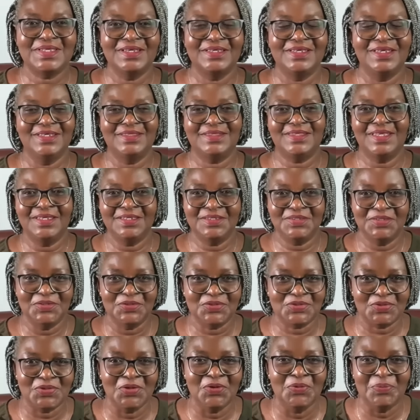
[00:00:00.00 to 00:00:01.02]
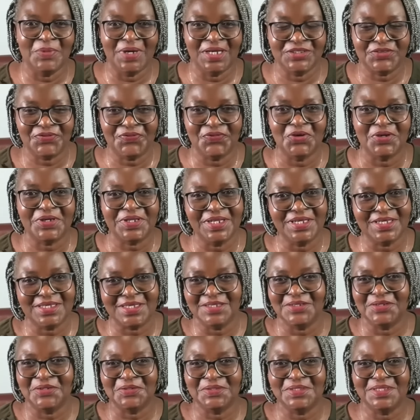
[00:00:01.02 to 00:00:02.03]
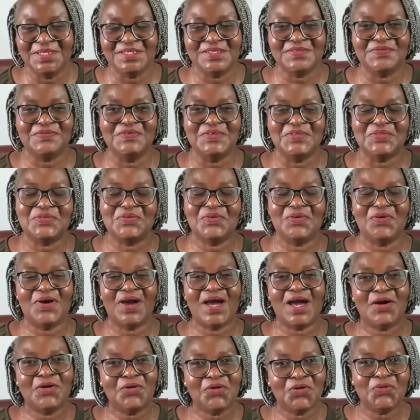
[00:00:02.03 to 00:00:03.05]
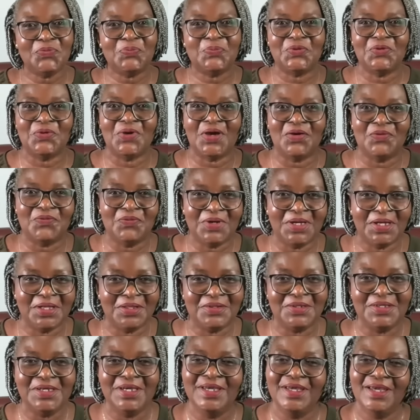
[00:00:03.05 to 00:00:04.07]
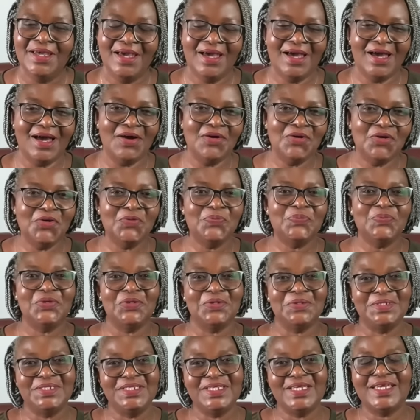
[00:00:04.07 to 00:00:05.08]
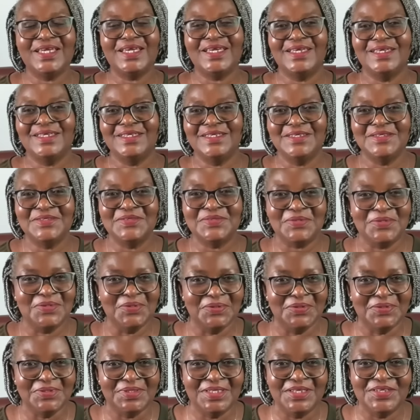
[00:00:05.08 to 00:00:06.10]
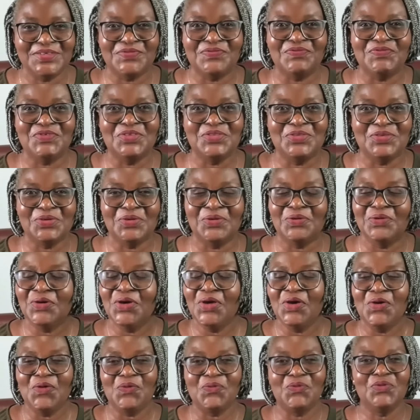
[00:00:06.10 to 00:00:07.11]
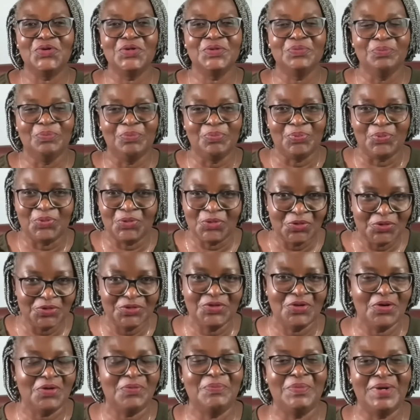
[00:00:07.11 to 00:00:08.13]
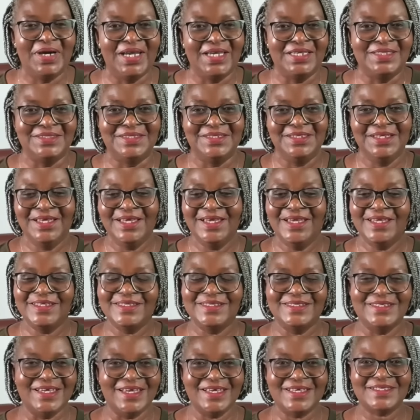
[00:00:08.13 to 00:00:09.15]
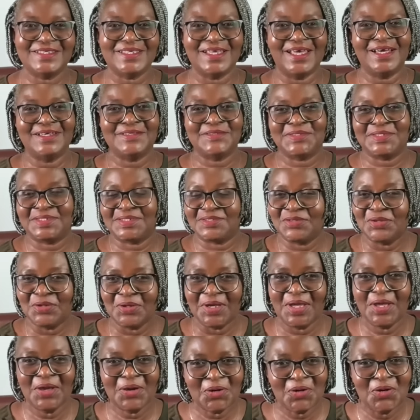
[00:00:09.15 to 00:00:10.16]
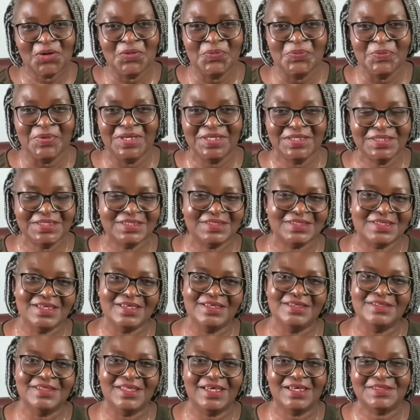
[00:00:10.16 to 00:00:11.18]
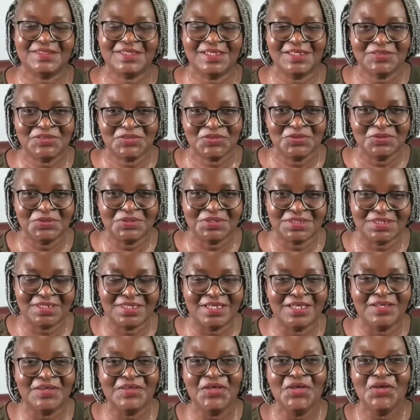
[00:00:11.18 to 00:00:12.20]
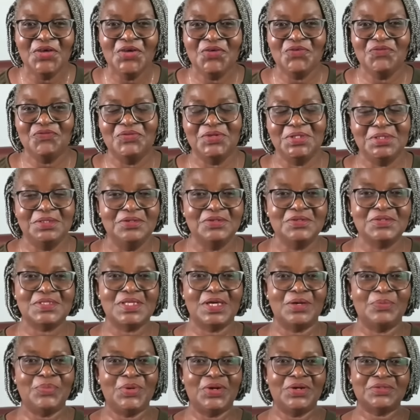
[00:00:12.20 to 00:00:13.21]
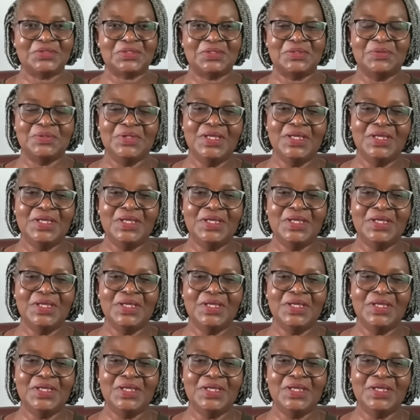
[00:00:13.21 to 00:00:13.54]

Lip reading: again. Thank you so much for clicking on this video. I hope you are well. I hope your day is good. This video will blow your mind. Yes, I saw a comment saying that I should share videos about